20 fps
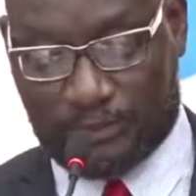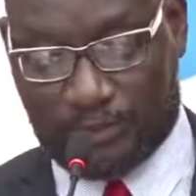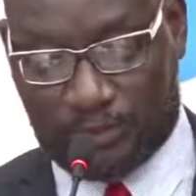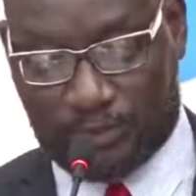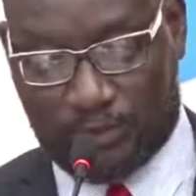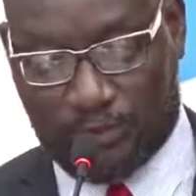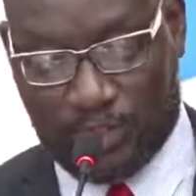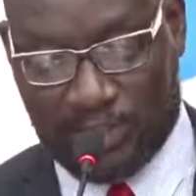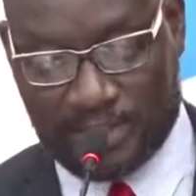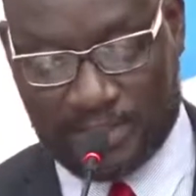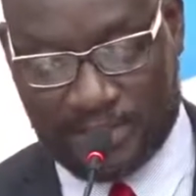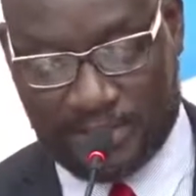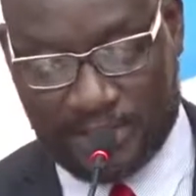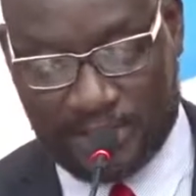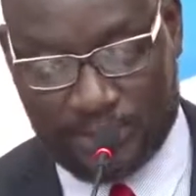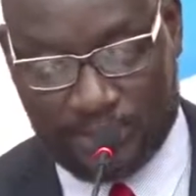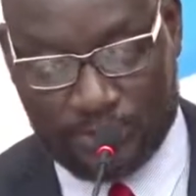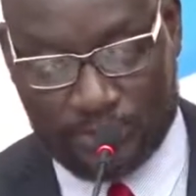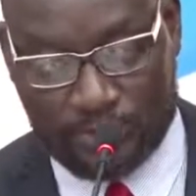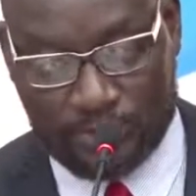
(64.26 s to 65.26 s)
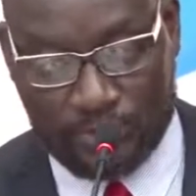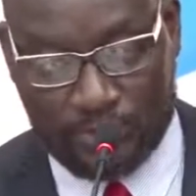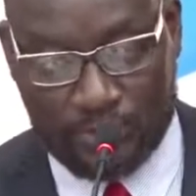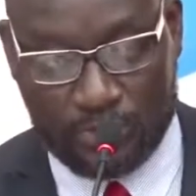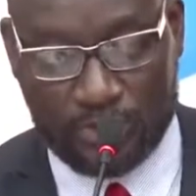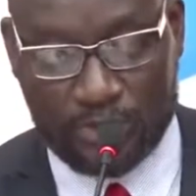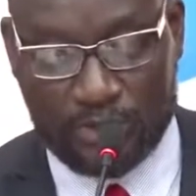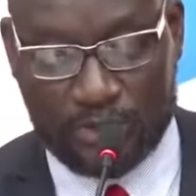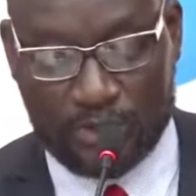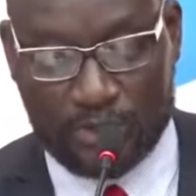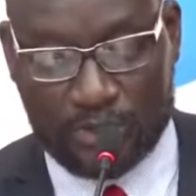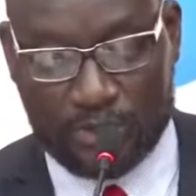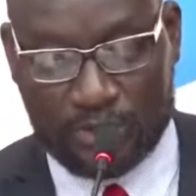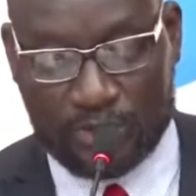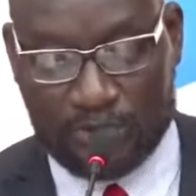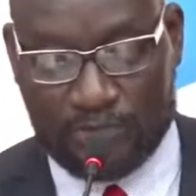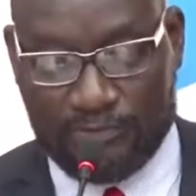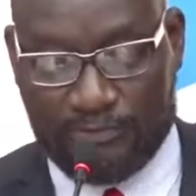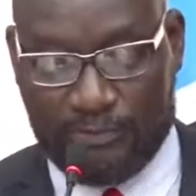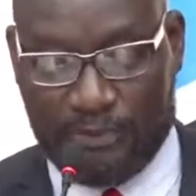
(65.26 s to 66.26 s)
condolences to
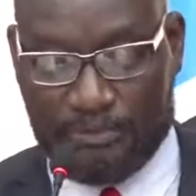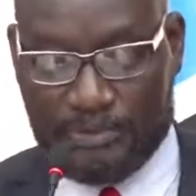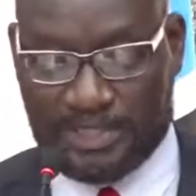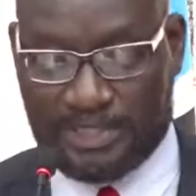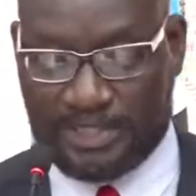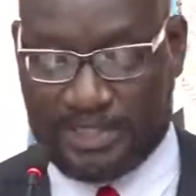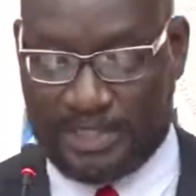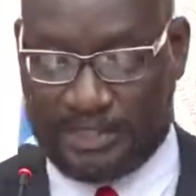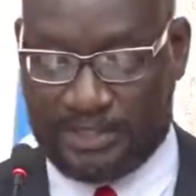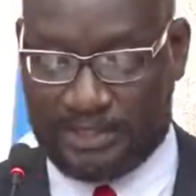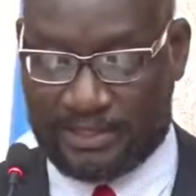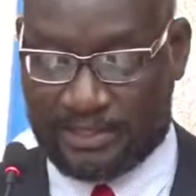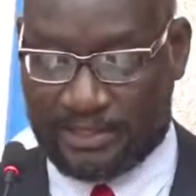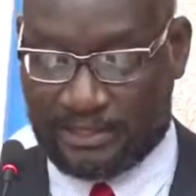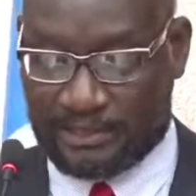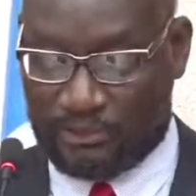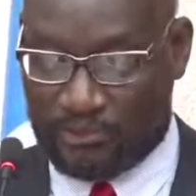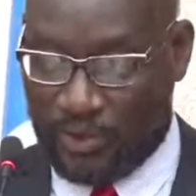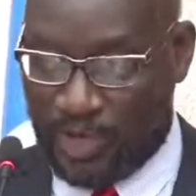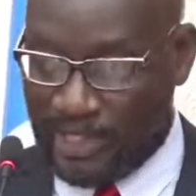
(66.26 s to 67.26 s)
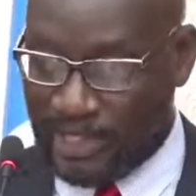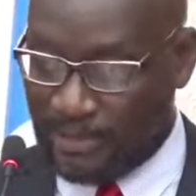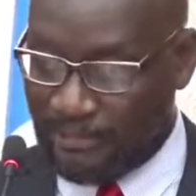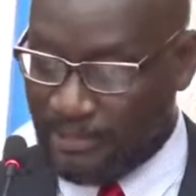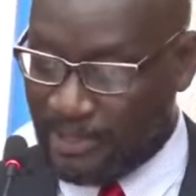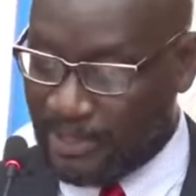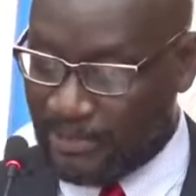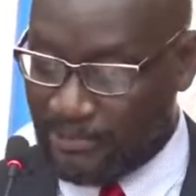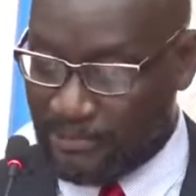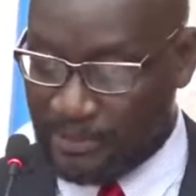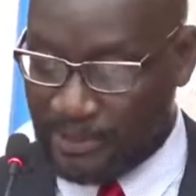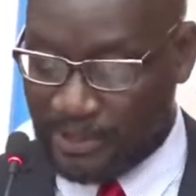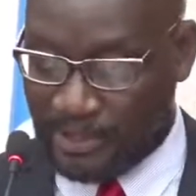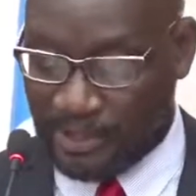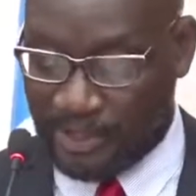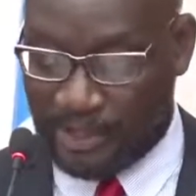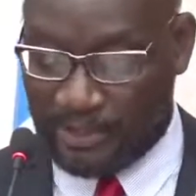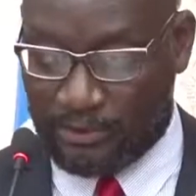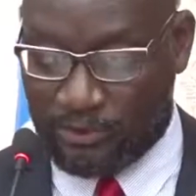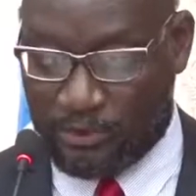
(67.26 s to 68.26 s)
former Senator Joachim Henry
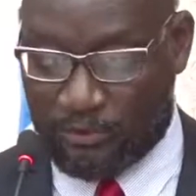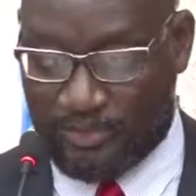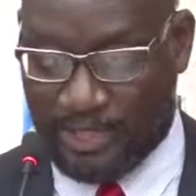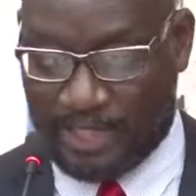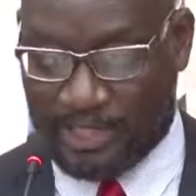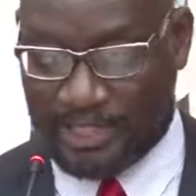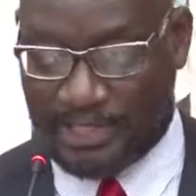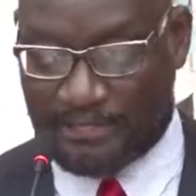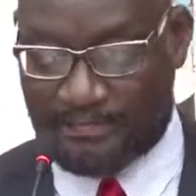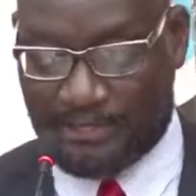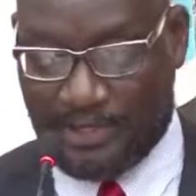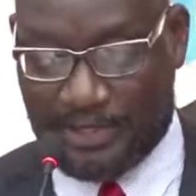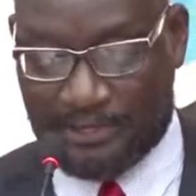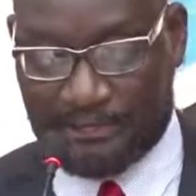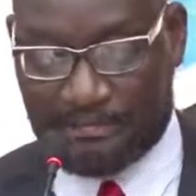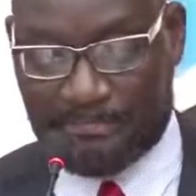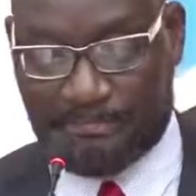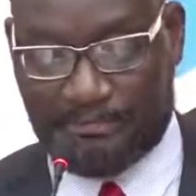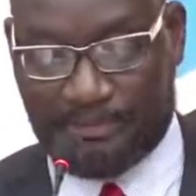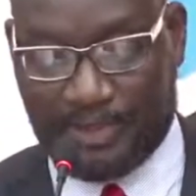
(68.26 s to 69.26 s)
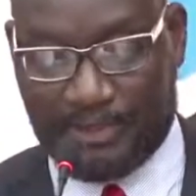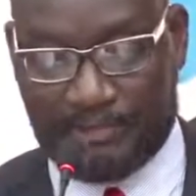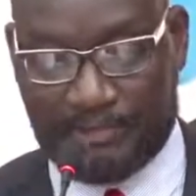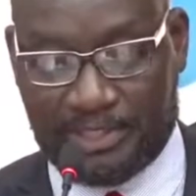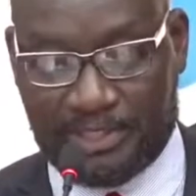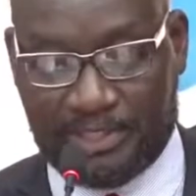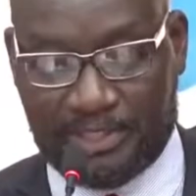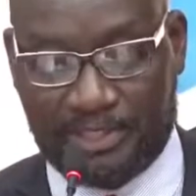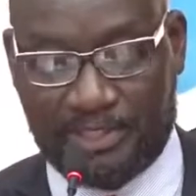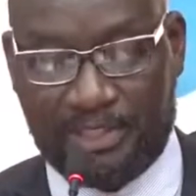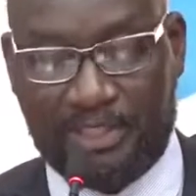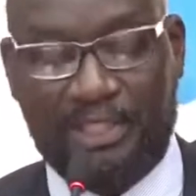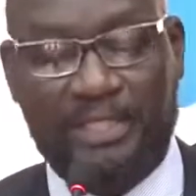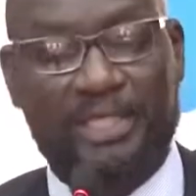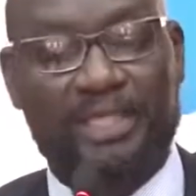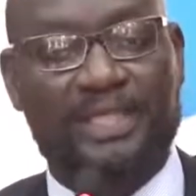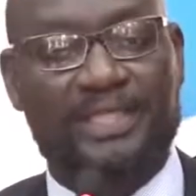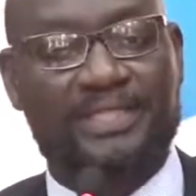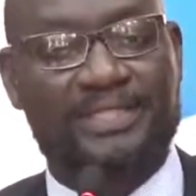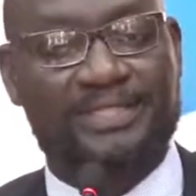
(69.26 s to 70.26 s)
and hope that his fam family
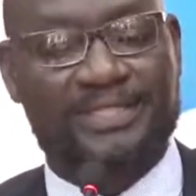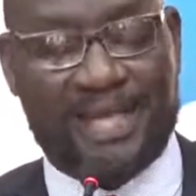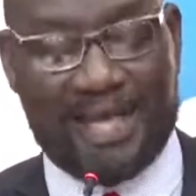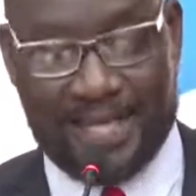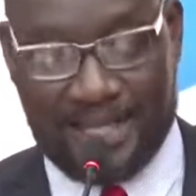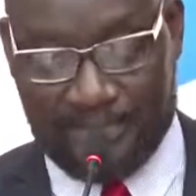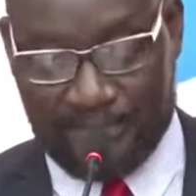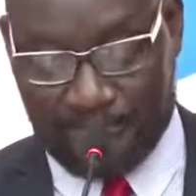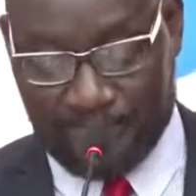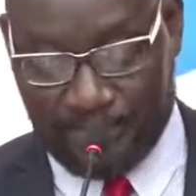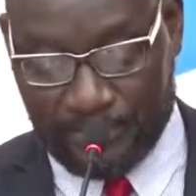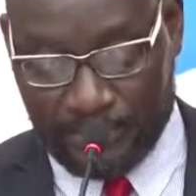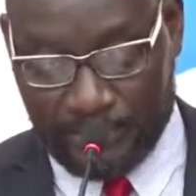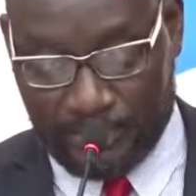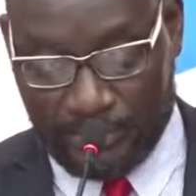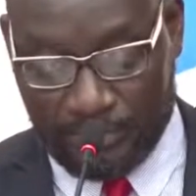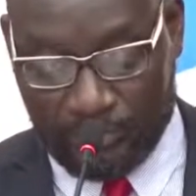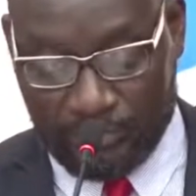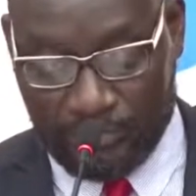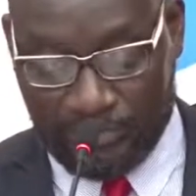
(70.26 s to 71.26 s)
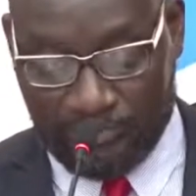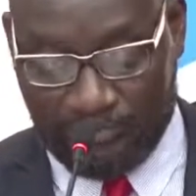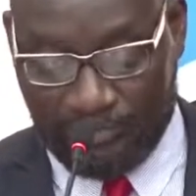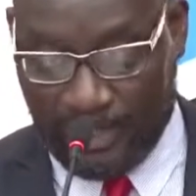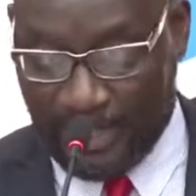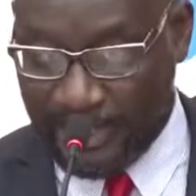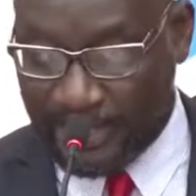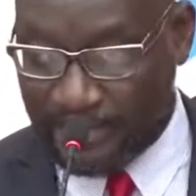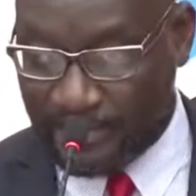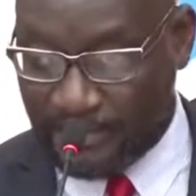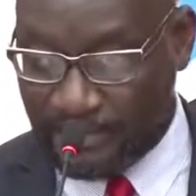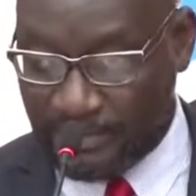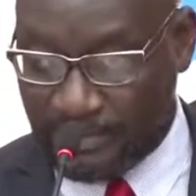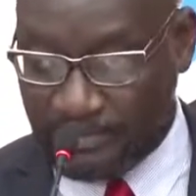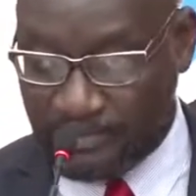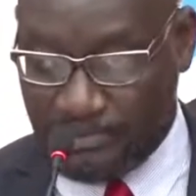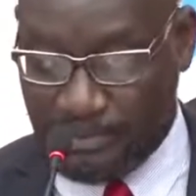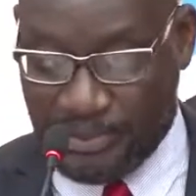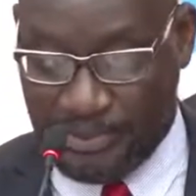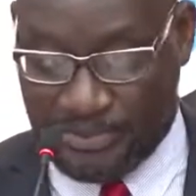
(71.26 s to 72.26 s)
in time will find
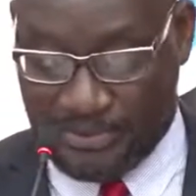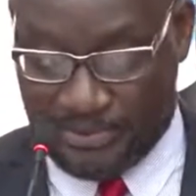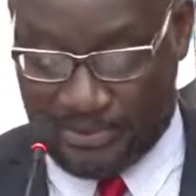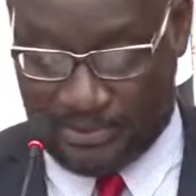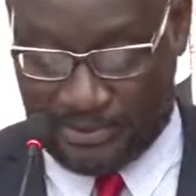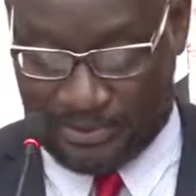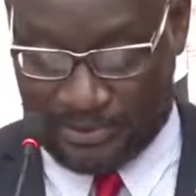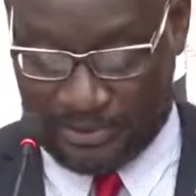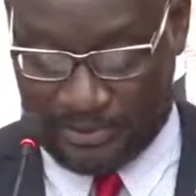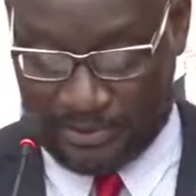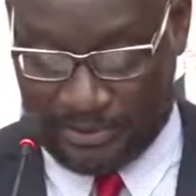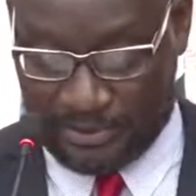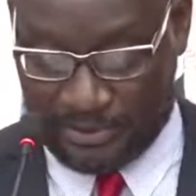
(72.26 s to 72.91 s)
peace.